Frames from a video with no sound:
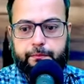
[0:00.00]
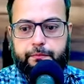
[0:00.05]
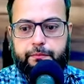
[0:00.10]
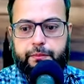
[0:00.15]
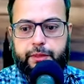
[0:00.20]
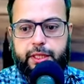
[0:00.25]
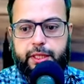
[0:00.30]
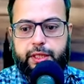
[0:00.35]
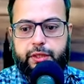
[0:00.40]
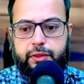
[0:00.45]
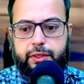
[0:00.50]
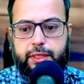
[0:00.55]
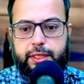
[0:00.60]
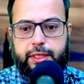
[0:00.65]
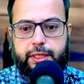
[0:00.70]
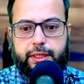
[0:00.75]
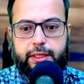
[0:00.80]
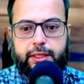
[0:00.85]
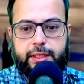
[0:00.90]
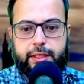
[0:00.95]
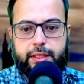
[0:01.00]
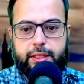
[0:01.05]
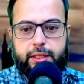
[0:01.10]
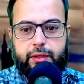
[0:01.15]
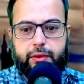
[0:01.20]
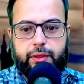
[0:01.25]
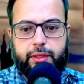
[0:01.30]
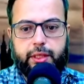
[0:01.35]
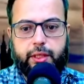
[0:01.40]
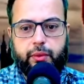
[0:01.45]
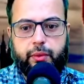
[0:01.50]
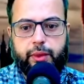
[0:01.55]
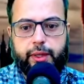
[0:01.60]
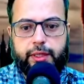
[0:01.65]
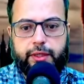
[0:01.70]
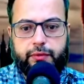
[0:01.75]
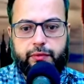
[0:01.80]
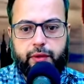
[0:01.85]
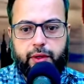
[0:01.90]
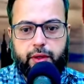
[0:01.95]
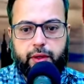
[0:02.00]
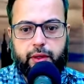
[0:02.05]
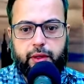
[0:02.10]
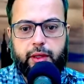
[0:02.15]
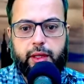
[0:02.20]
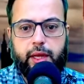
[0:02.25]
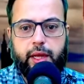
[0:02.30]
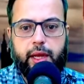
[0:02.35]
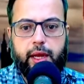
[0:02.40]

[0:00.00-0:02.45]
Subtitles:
you see this is during the Queen's funeral.